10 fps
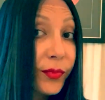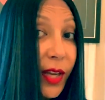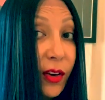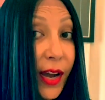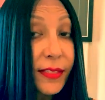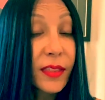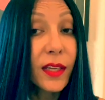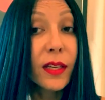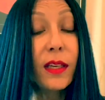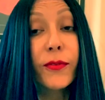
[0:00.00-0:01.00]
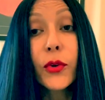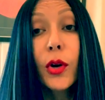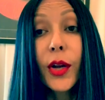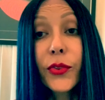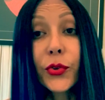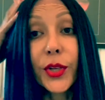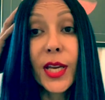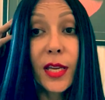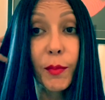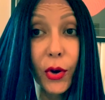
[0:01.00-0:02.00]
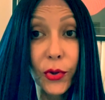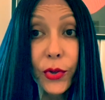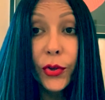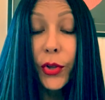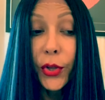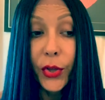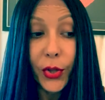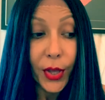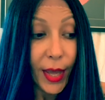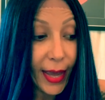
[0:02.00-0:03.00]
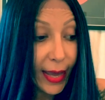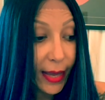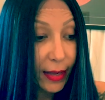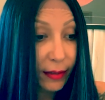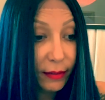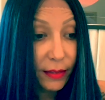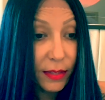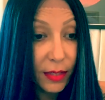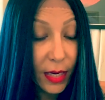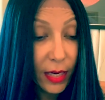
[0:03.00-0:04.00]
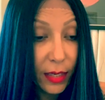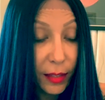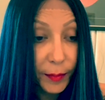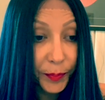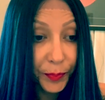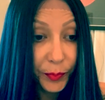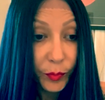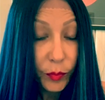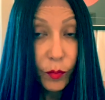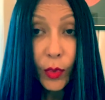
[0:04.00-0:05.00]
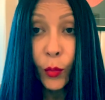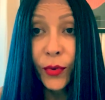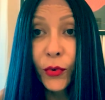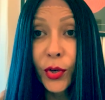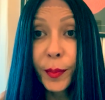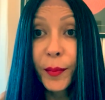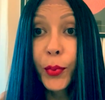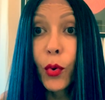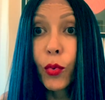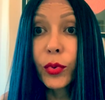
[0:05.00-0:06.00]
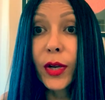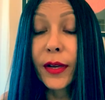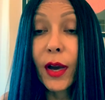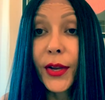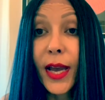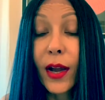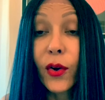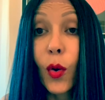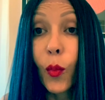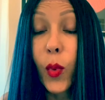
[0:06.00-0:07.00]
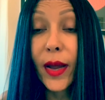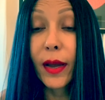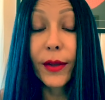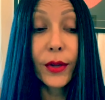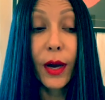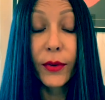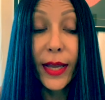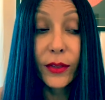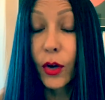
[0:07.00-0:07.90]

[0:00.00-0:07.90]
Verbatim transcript: And I think if you're going through chemo, and um, we've got to be bald. Like, okay, I got one, I had